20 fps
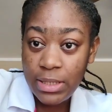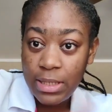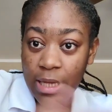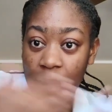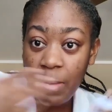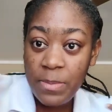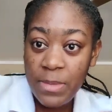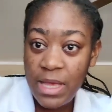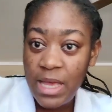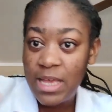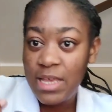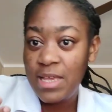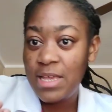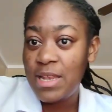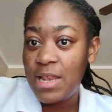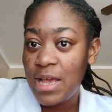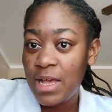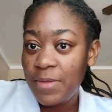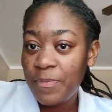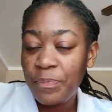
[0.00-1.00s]
So I'm here
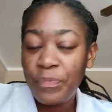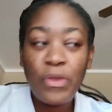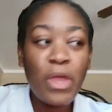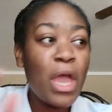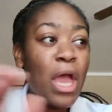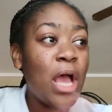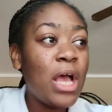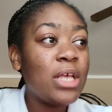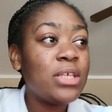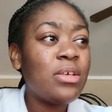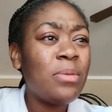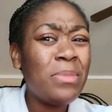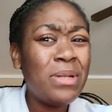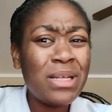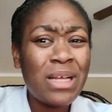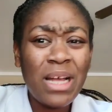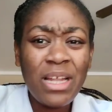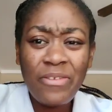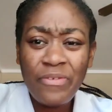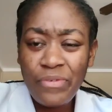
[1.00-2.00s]
eat that. So I'm
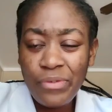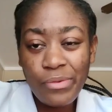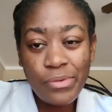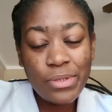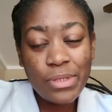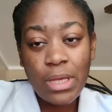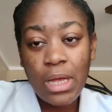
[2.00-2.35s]
really confused.